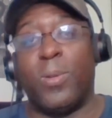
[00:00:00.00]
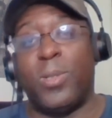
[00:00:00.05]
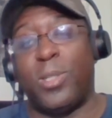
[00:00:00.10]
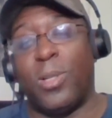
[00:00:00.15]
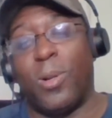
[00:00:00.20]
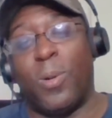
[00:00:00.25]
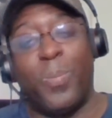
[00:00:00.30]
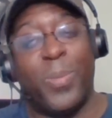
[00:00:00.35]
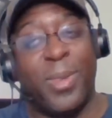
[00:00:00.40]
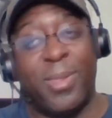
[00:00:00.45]

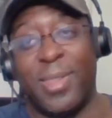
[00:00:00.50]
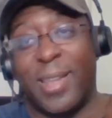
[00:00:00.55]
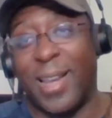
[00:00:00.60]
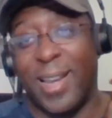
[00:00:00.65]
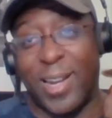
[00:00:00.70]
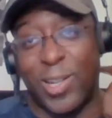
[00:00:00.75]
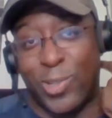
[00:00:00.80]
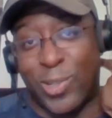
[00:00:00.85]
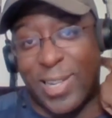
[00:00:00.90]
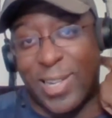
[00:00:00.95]
So, like,
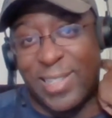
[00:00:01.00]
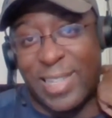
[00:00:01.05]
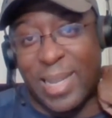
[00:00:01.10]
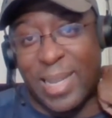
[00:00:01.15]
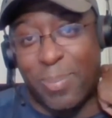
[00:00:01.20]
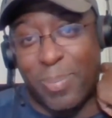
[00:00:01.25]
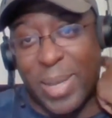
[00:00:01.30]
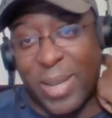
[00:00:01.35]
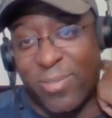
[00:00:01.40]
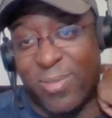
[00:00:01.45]
I try and
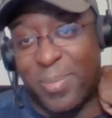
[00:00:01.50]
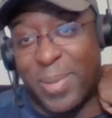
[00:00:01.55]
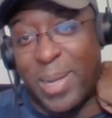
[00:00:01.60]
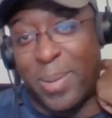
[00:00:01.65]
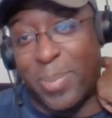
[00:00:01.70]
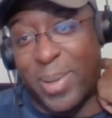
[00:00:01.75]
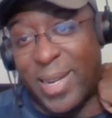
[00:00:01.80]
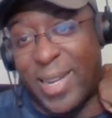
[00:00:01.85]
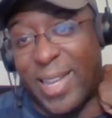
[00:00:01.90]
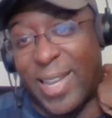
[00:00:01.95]
take back from
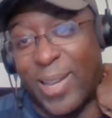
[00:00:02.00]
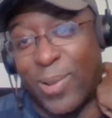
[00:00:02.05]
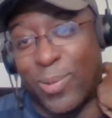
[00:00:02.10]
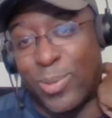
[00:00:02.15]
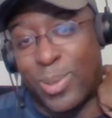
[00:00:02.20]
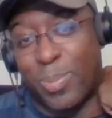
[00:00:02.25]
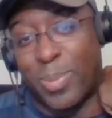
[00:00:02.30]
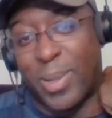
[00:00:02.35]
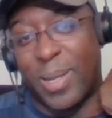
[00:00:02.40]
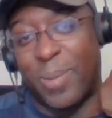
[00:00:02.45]
anybody
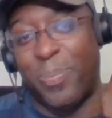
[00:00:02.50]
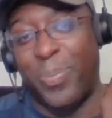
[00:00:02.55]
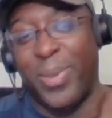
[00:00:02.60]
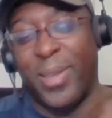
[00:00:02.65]
else, but